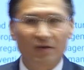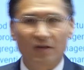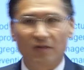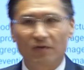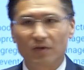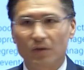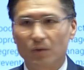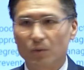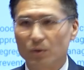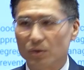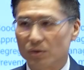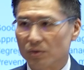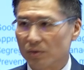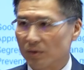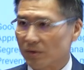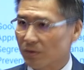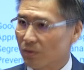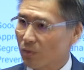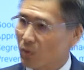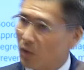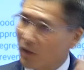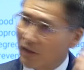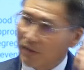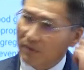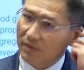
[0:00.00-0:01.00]
I think which was
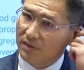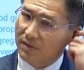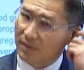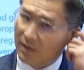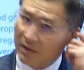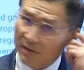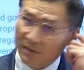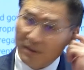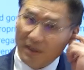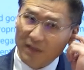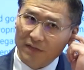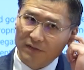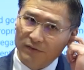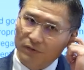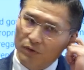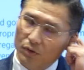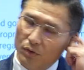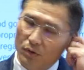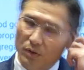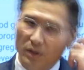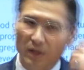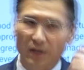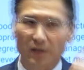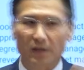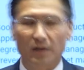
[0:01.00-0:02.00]
quite
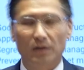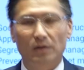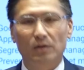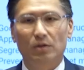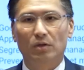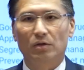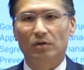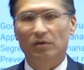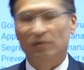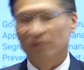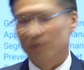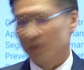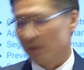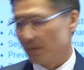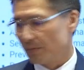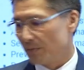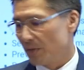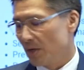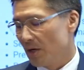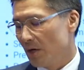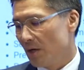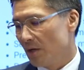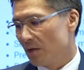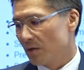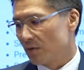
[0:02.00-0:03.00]
successful, getting a lot of
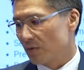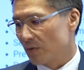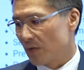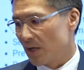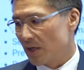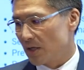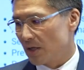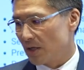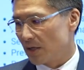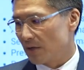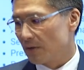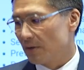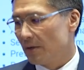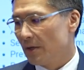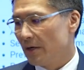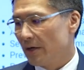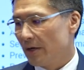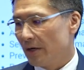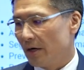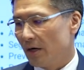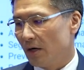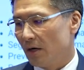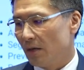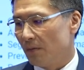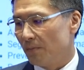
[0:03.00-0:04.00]
trading
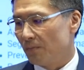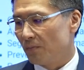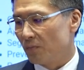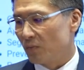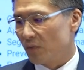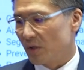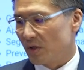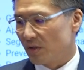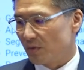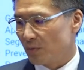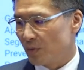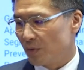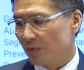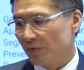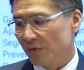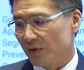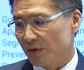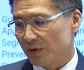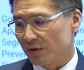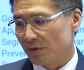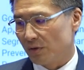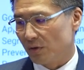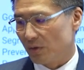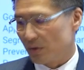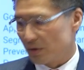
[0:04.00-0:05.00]
when they were
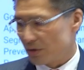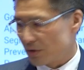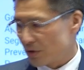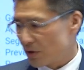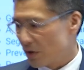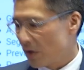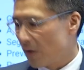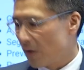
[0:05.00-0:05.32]
first launched.